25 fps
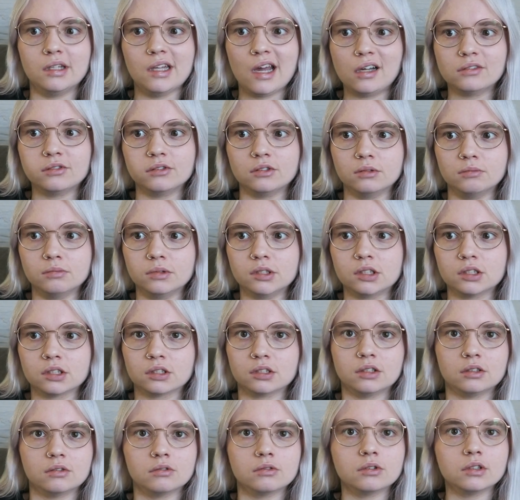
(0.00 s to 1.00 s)
devil
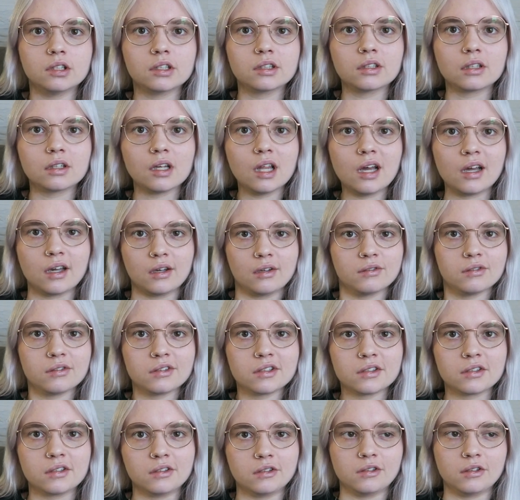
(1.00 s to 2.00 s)
because they're ruining their
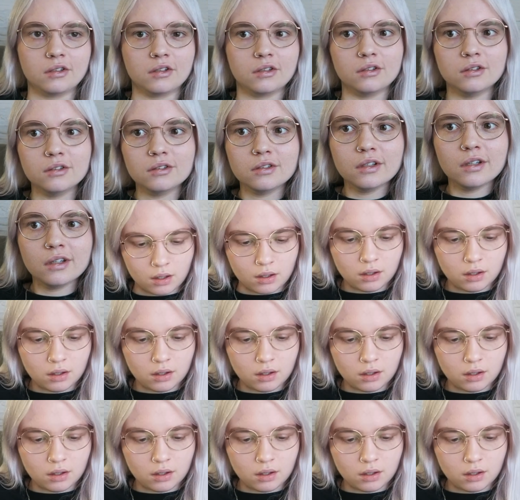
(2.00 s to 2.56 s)
lives, you know?